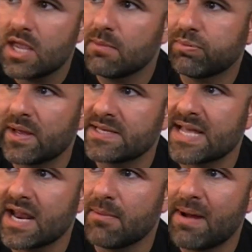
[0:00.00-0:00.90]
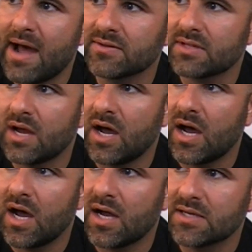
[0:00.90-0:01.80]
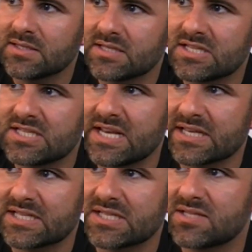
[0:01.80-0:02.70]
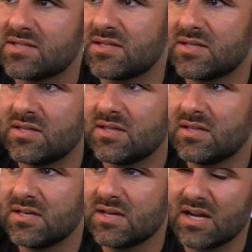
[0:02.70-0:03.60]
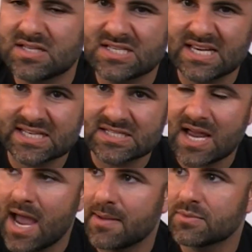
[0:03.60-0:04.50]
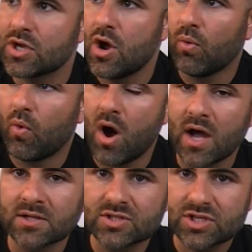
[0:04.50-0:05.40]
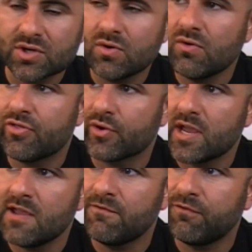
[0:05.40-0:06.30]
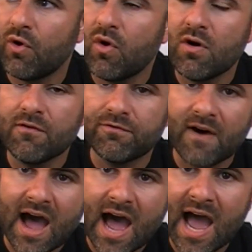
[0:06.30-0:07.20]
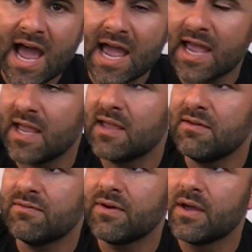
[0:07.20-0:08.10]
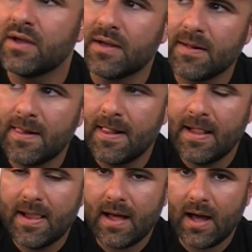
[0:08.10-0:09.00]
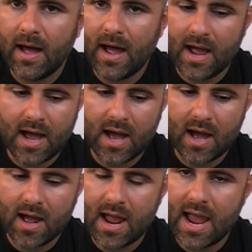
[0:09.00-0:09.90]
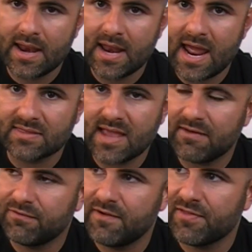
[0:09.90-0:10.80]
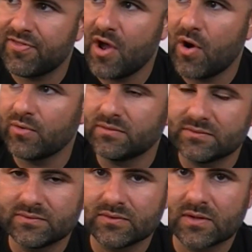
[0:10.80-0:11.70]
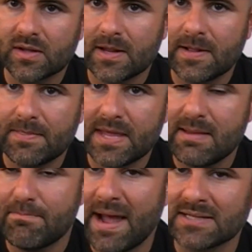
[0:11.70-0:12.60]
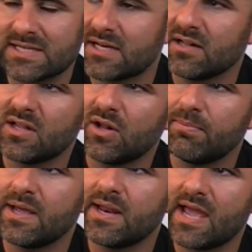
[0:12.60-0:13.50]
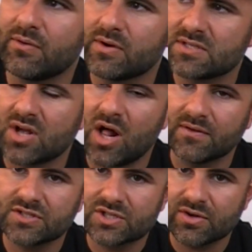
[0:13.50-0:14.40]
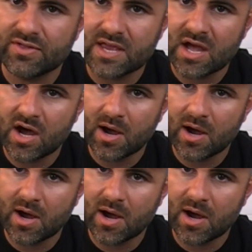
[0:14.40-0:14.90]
He plays that about six times. 1, 2, 3, 4, 5. And then at that 5th note, he bends it a little bit and resolves to the